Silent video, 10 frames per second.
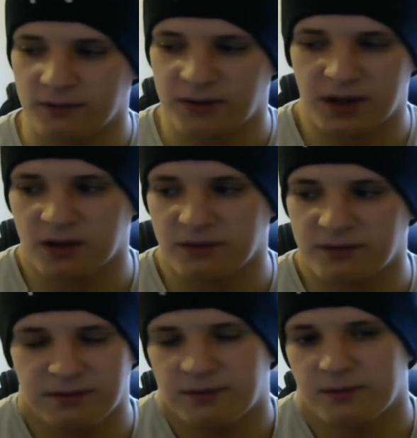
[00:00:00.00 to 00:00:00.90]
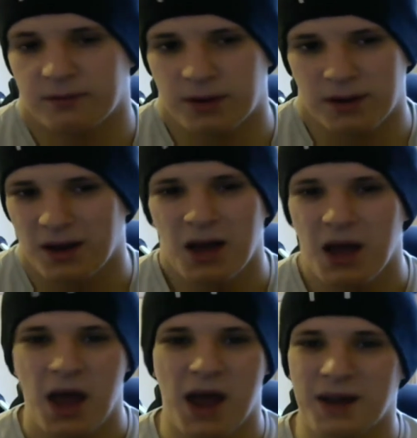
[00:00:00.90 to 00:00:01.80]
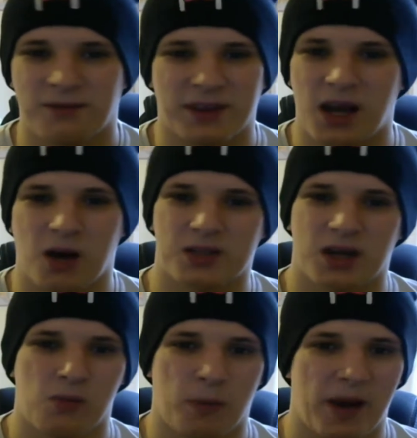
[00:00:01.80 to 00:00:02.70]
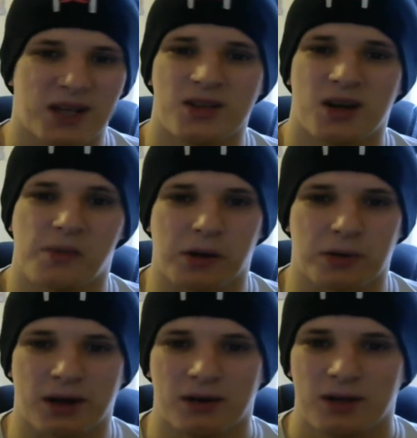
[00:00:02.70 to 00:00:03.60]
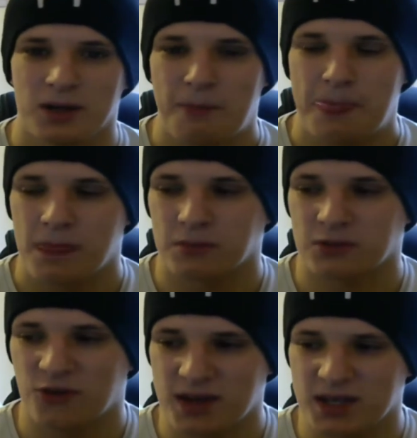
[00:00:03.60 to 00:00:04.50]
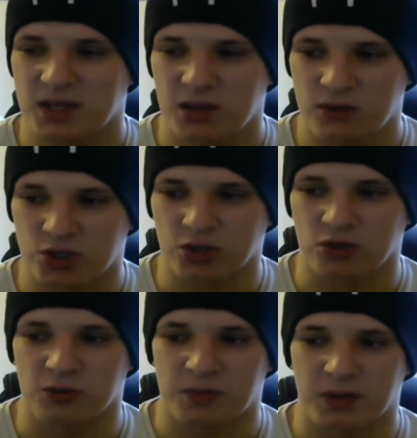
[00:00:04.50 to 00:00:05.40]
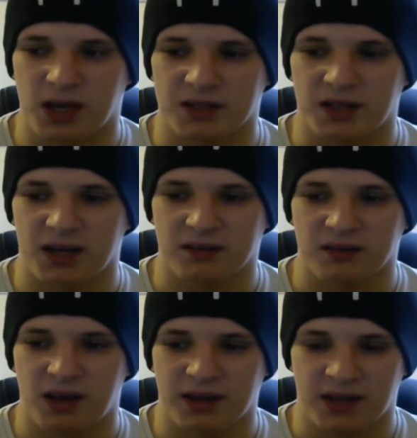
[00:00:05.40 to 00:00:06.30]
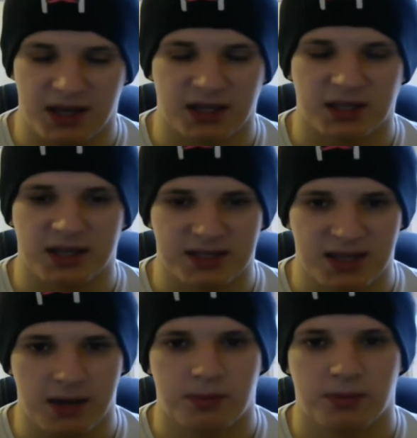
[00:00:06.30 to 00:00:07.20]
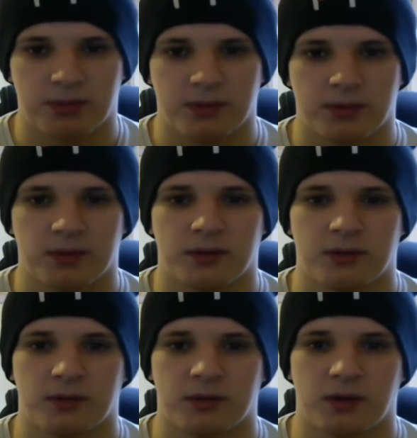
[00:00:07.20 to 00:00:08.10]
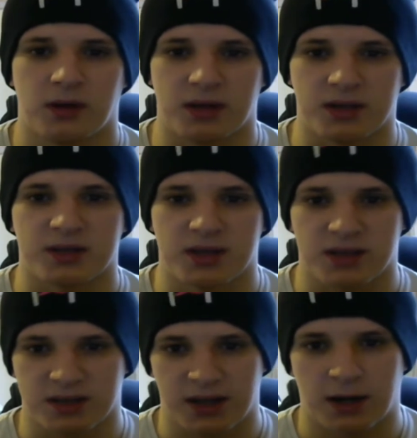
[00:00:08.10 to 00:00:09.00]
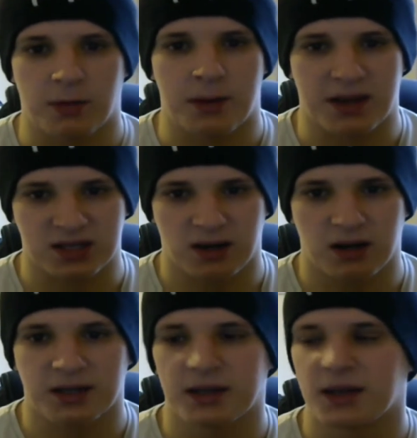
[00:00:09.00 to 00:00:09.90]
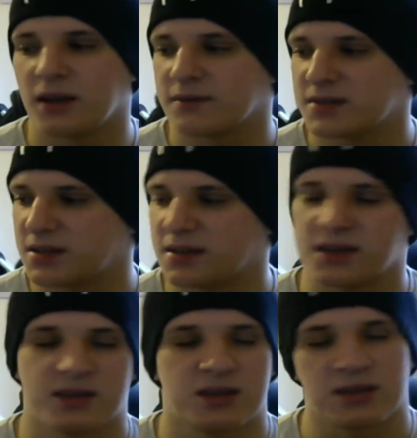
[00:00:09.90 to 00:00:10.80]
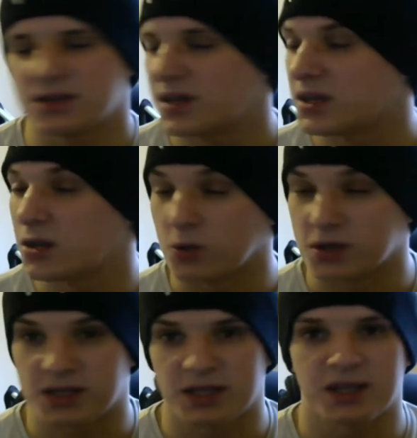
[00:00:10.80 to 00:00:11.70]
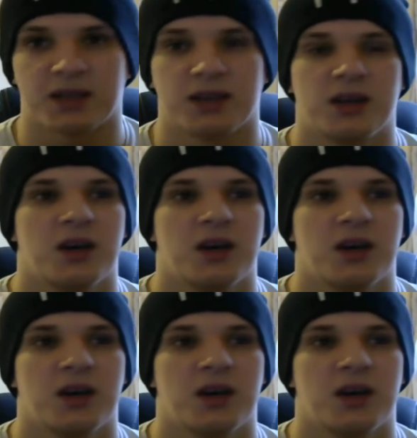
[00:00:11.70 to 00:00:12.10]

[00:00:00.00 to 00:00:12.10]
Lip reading: think of anything else that I'm more passionate about now. Creating YouTube and hitting that step is now my main target, and I've said this continuously,